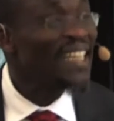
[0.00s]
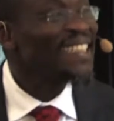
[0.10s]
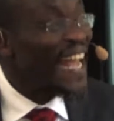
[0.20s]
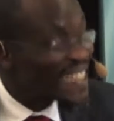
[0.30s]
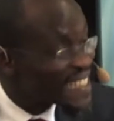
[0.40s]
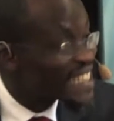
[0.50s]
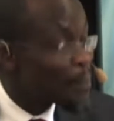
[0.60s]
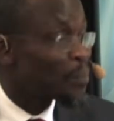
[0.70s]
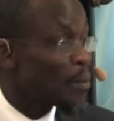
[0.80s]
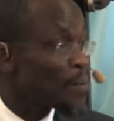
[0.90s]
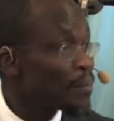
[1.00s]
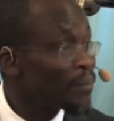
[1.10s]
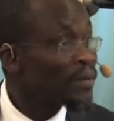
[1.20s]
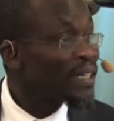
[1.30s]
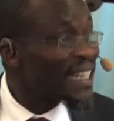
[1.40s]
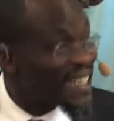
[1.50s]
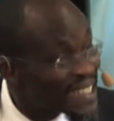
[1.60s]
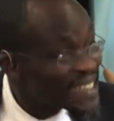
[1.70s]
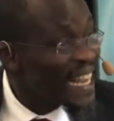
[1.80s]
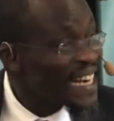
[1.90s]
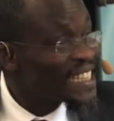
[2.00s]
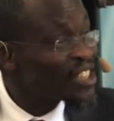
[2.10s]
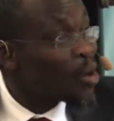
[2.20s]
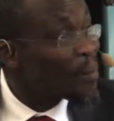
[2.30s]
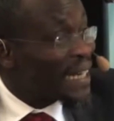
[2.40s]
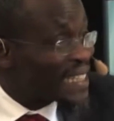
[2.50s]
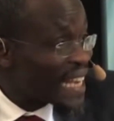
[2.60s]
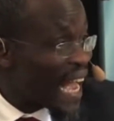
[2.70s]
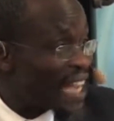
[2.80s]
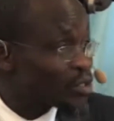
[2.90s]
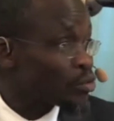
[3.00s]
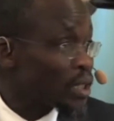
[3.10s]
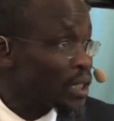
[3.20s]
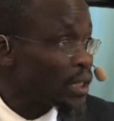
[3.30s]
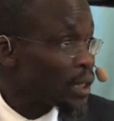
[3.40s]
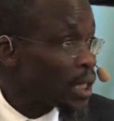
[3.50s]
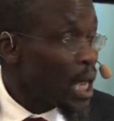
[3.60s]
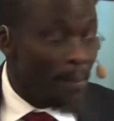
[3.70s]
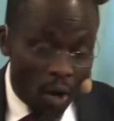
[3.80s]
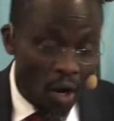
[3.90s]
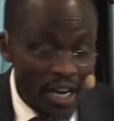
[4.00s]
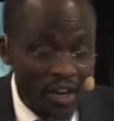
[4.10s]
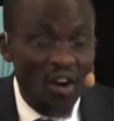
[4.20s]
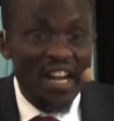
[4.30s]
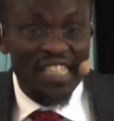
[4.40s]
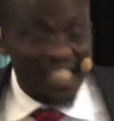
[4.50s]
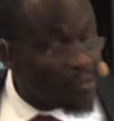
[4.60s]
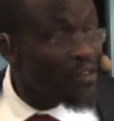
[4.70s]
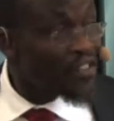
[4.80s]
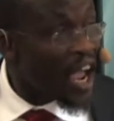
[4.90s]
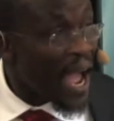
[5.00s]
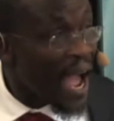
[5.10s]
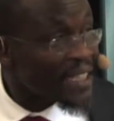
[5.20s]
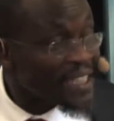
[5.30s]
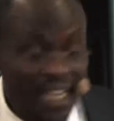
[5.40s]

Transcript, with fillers: That is the problem Christianity, some Christian has today. Because they don't listen with their heart.